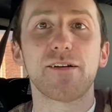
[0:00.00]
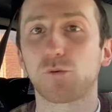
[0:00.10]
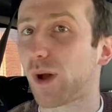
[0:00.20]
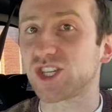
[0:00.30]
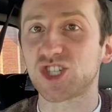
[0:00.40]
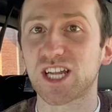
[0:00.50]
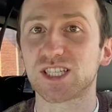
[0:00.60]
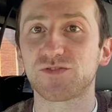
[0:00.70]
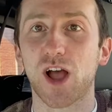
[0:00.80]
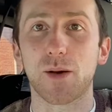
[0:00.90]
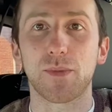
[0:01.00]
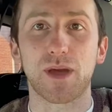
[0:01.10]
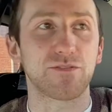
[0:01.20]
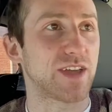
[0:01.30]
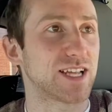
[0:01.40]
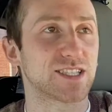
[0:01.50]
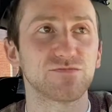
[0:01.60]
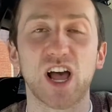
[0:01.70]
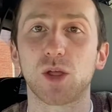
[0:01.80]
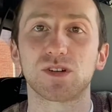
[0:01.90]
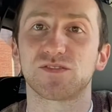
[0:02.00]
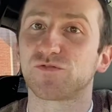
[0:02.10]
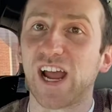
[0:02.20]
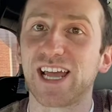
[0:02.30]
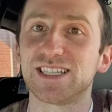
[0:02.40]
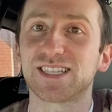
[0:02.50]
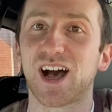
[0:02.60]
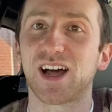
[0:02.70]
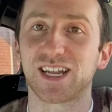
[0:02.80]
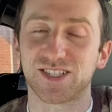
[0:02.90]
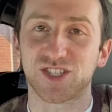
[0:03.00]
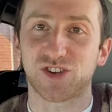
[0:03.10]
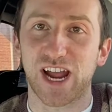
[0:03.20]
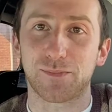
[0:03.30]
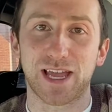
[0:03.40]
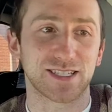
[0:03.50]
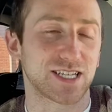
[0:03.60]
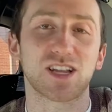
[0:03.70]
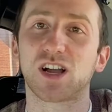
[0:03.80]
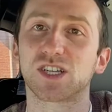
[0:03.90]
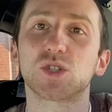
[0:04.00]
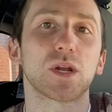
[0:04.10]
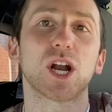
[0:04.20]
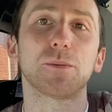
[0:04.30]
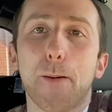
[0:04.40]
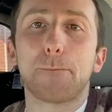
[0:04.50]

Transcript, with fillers: questions from my fans and followers and friends on Instagram and TikTok and Twitter.